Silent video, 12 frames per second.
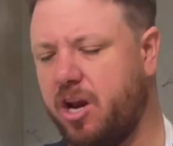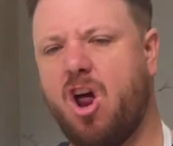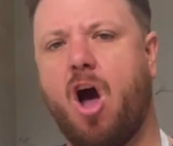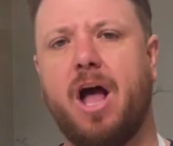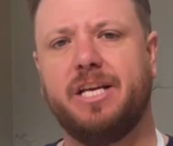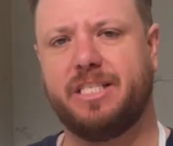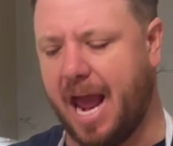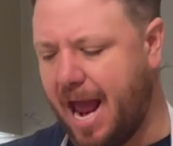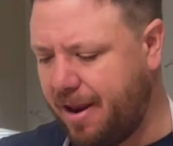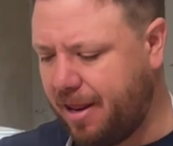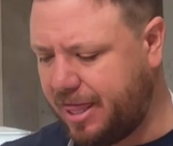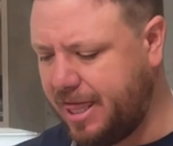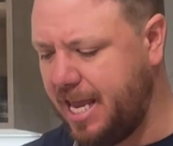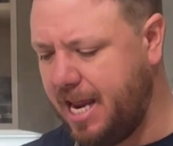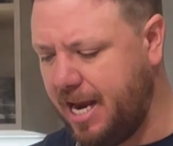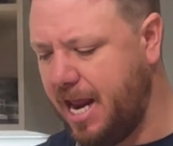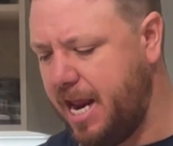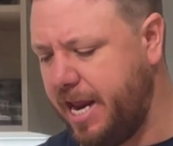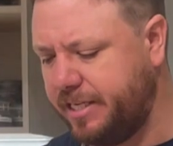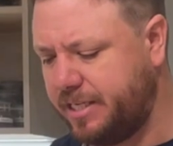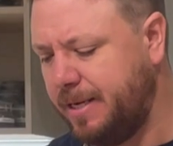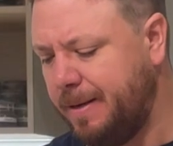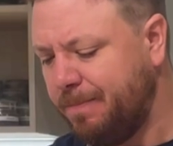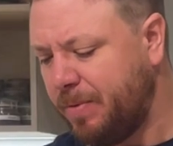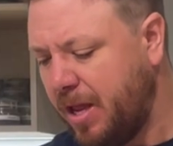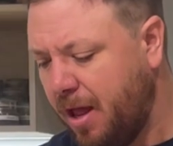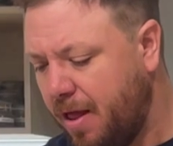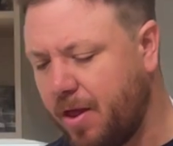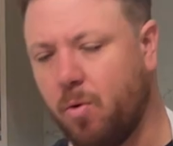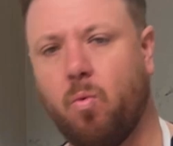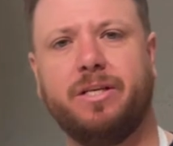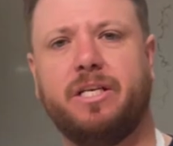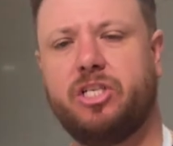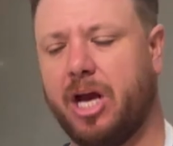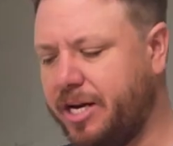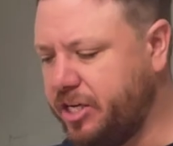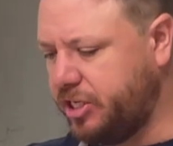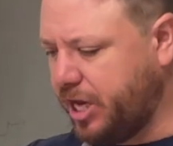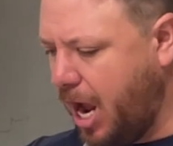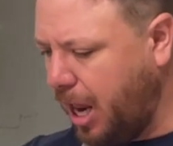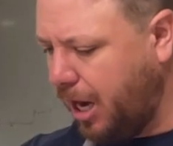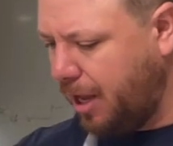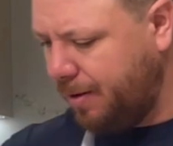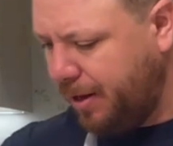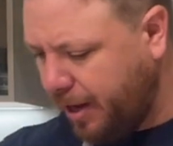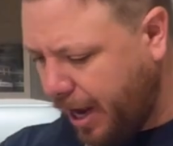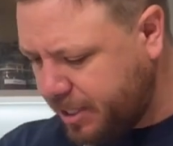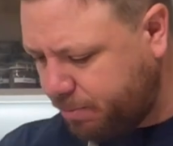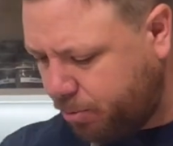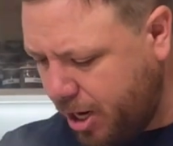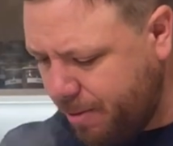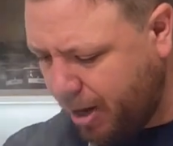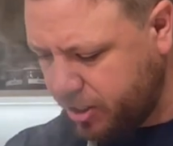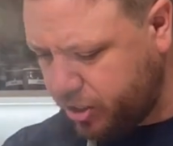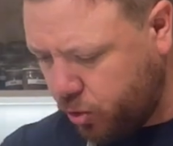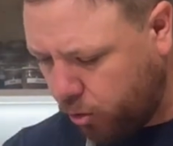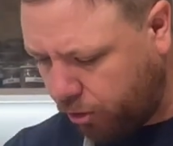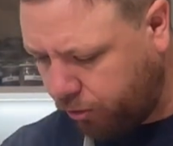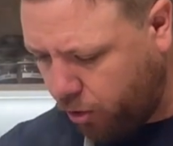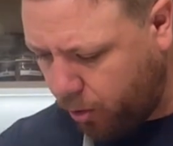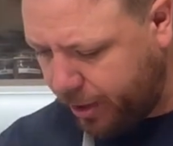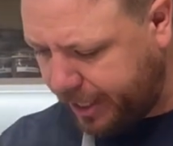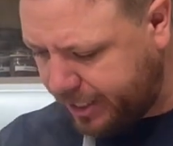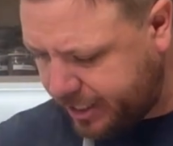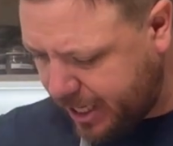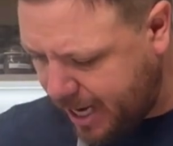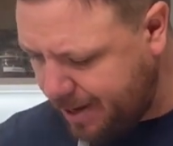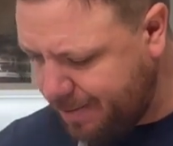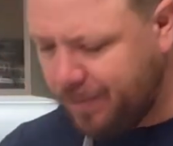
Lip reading: nice and thin is that once it changes colour, it's pretty much cooked through, and you can see